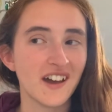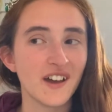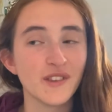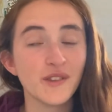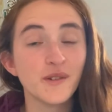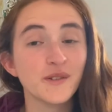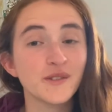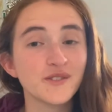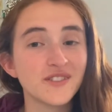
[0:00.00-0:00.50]
I
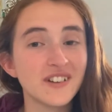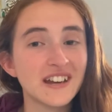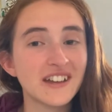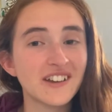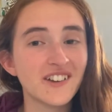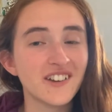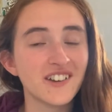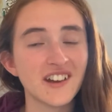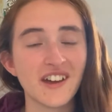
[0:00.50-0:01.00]
thought it was really
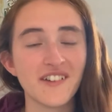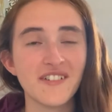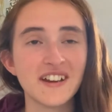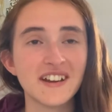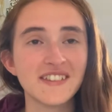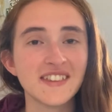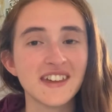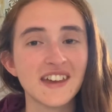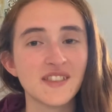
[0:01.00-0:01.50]
good. I read
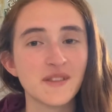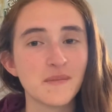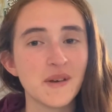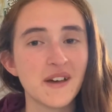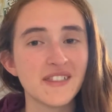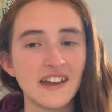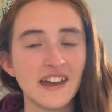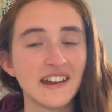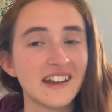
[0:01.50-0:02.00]
it the other
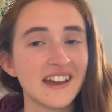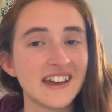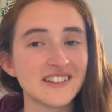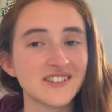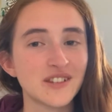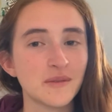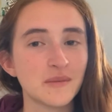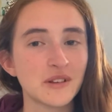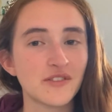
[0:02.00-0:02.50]
month and I had
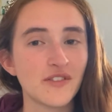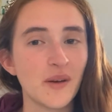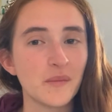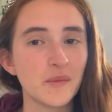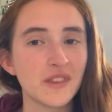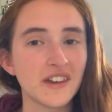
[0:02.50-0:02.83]
so much fun with